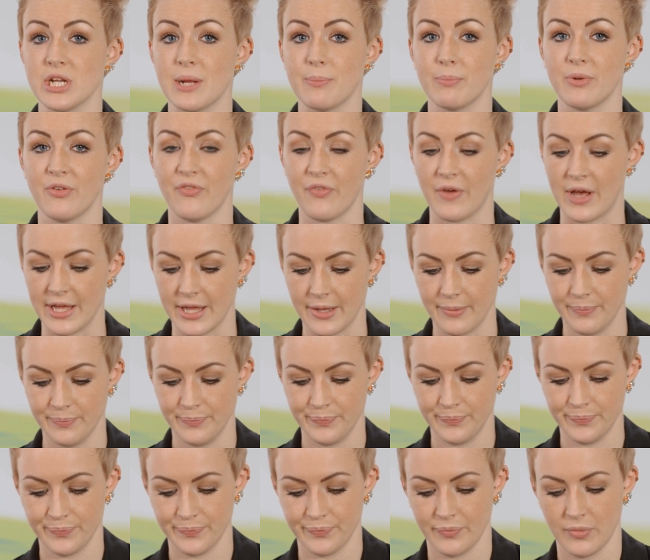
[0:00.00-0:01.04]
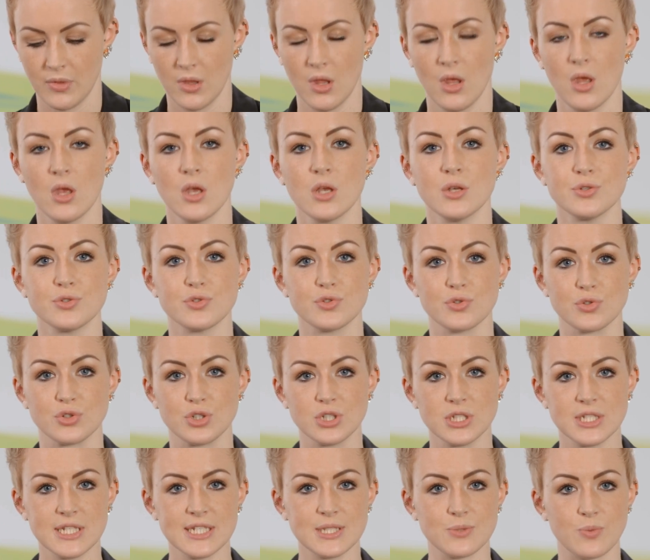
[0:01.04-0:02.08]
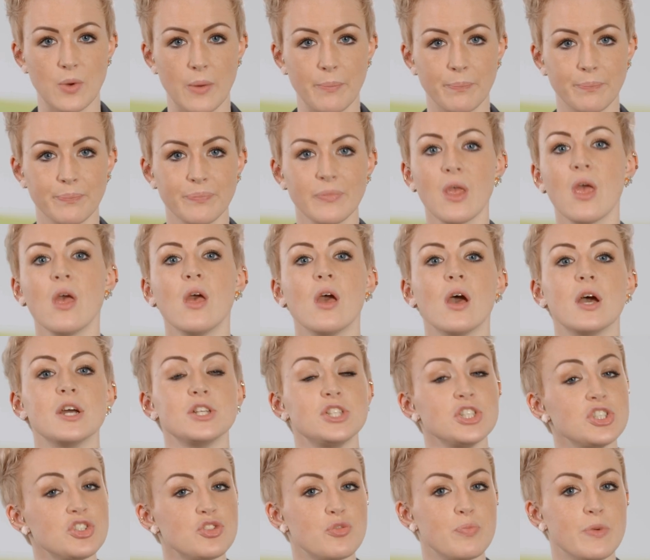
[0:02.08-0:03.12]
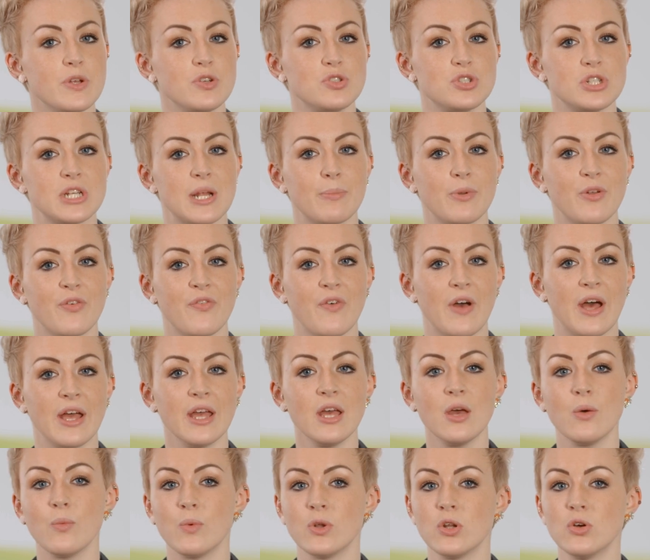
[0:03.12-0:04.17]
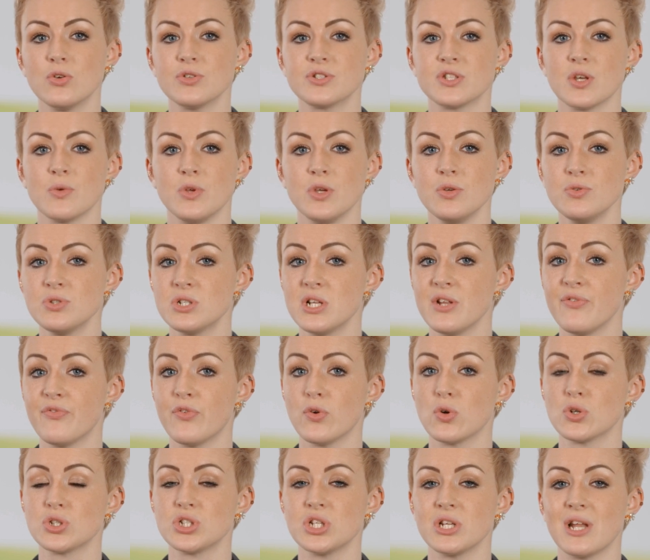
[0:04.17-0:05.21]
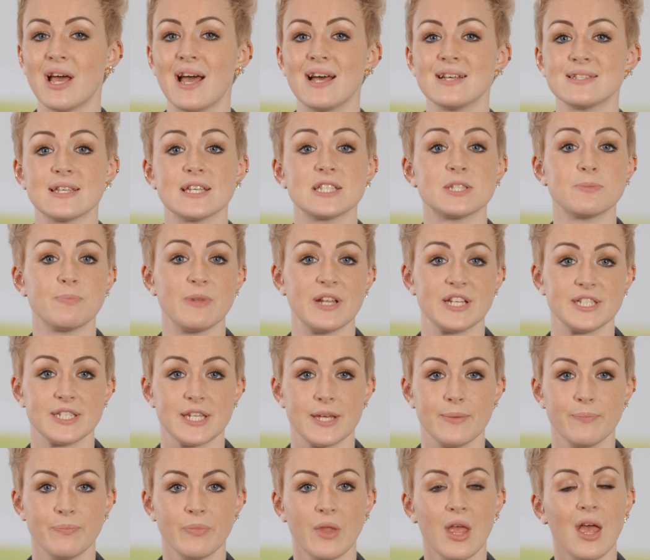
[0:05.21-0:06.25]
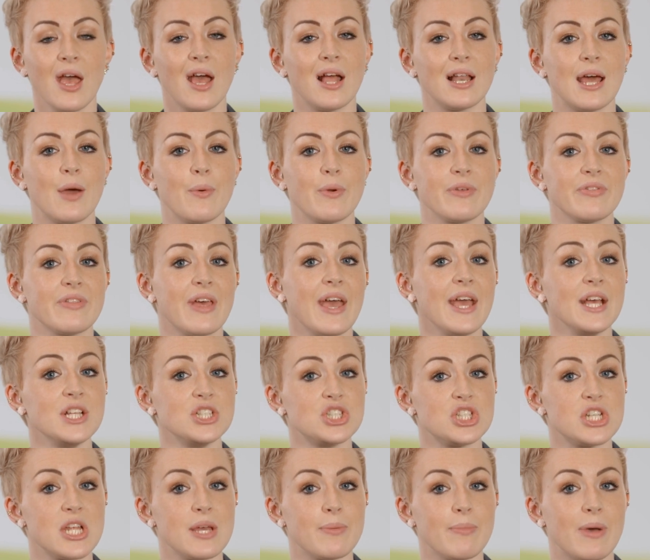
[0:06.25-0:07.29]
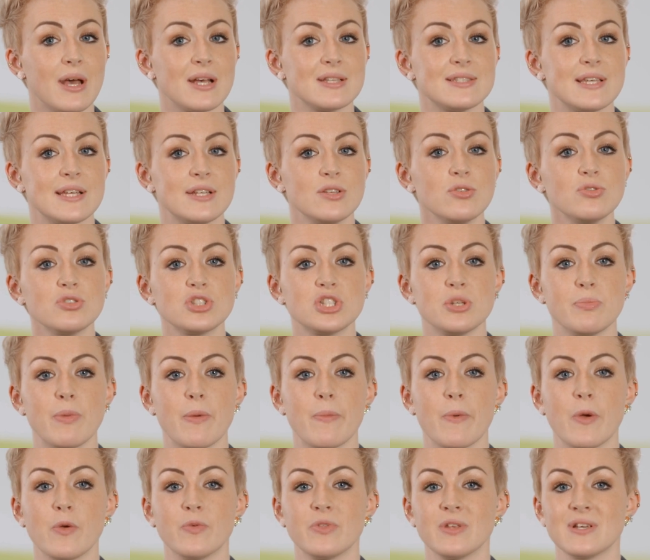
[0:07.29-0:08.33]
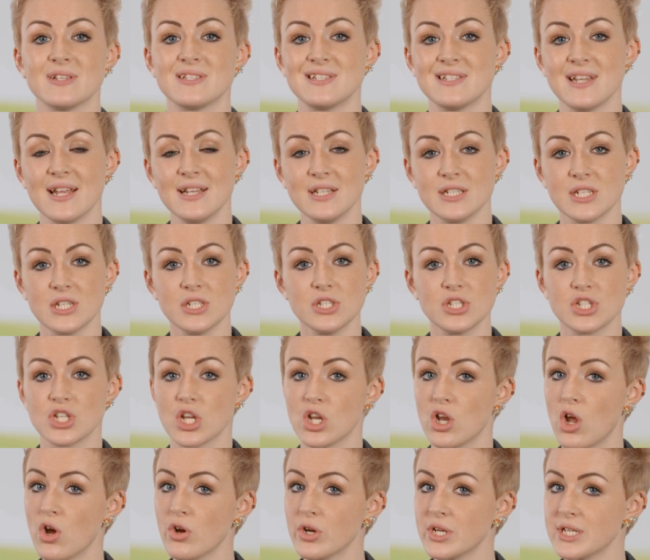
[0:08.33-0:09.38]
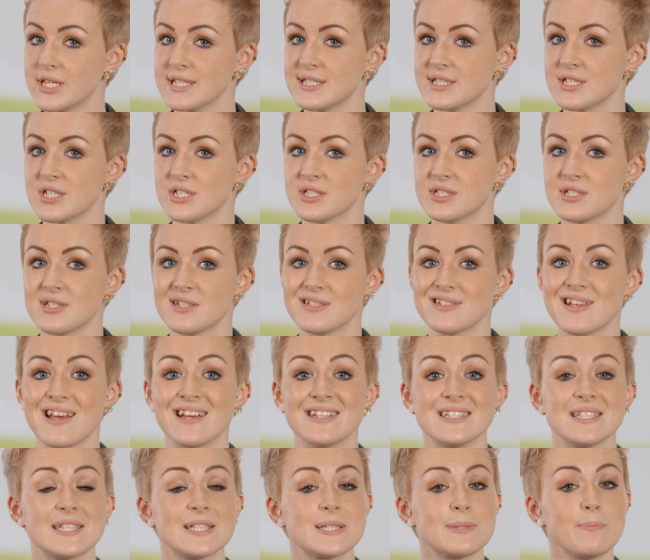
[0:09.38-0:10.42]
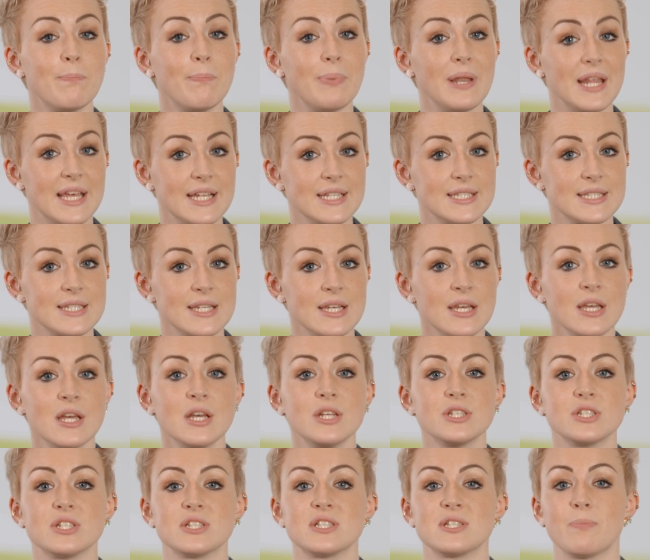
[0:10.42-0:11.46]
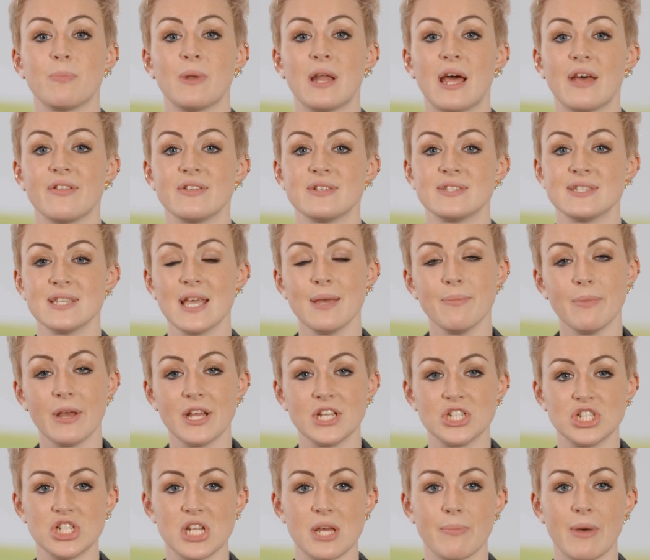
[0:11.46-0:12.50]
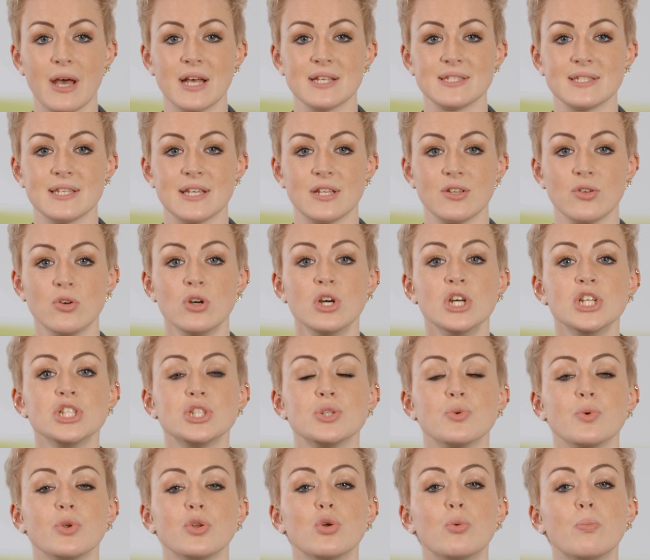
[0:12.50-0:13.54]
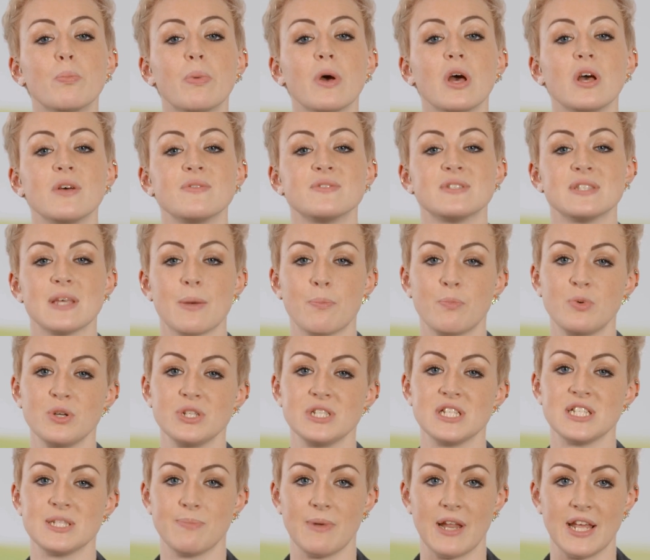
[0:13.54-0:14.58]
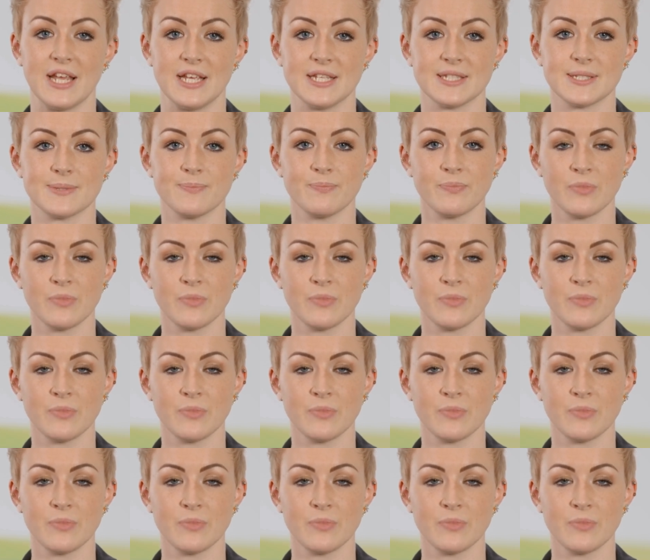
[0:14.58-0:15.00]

amplifier, such as this one. A distribution amplifier will also usually function as a splitter, allowing the HDMI signal to be both extended to longer distances and split to supply the same HDMI signal to a number of separate displays.